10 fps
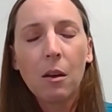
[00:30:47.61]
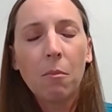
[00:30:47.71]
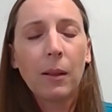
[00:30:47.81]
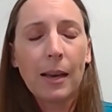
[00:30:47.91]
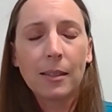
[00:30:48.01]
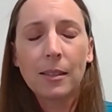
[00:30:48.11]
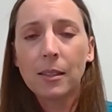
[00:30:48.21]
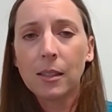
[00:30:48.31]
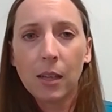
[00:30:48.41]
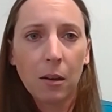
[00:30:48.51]
Molasses has
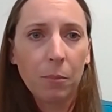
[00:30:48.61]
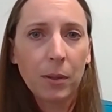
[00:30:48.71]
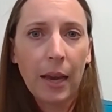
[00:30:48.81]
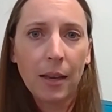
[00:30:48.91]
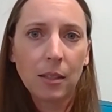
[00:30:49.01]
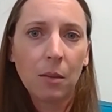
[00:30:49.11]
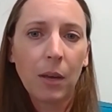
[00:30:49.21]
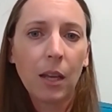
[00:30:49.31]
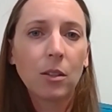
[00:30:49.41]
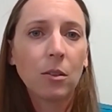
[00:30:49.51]
a ton of potassium
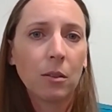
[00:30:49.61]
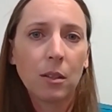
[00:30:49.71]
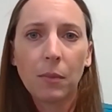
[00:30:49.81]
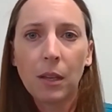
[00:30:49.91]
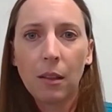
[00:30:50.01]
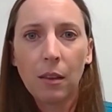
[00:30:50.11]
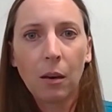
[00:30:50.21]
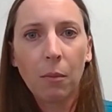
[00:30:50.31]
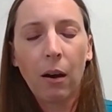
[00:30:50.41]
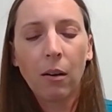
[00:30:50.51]
in it, so it's something to think
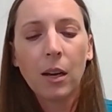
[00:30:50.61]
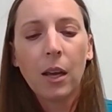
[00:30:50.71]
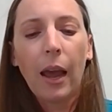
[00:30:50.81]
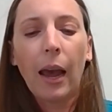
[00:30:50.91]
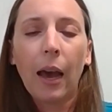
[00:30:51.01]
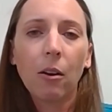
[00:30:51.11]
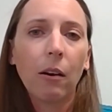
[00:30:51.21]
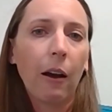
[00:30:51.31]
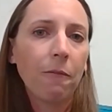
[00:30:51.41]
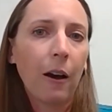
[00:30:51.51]
about. I had her on
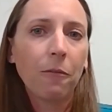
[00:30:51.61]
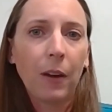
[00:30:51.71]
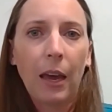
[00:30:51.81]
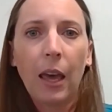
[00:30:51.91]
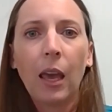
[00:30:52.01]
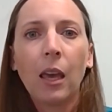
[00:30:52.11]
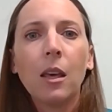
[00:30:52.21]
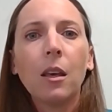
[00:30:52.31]
alfalfa hay.